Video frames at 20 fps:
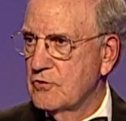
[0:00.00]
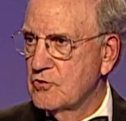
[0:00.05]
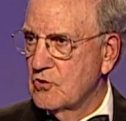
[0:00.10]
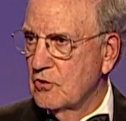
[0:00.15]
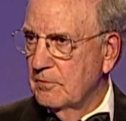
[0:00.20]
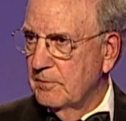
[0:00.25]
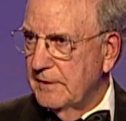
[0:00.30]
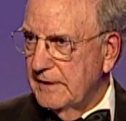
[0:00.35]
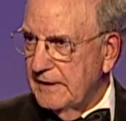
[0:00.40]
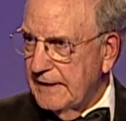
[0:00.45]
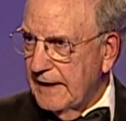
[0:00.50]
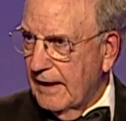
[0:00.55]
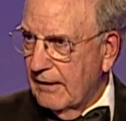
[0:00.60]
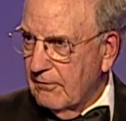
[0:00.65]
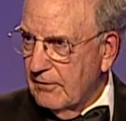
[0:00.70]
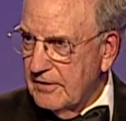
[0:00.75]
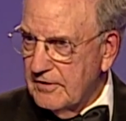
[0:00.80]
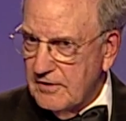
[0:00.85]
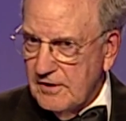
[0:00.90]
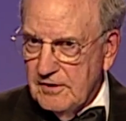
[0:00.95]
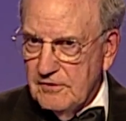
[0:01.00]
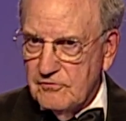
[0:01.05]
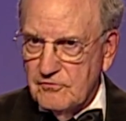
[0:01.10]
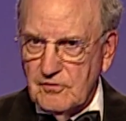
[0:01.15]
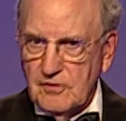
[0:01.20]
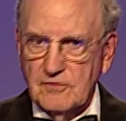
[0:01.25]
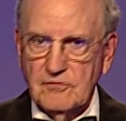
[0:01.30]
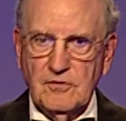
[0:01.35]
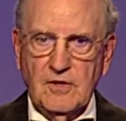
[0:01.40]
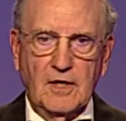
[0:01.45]
should be guaranteed
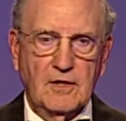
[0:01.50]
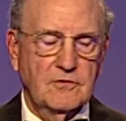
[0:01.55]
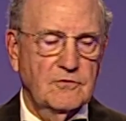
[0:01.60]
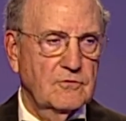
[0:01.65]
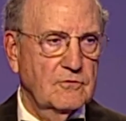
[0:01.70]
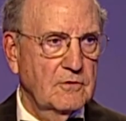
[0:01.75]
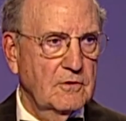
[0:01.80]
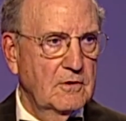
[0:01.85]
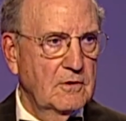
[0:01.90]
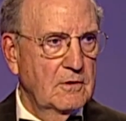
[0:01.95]
success,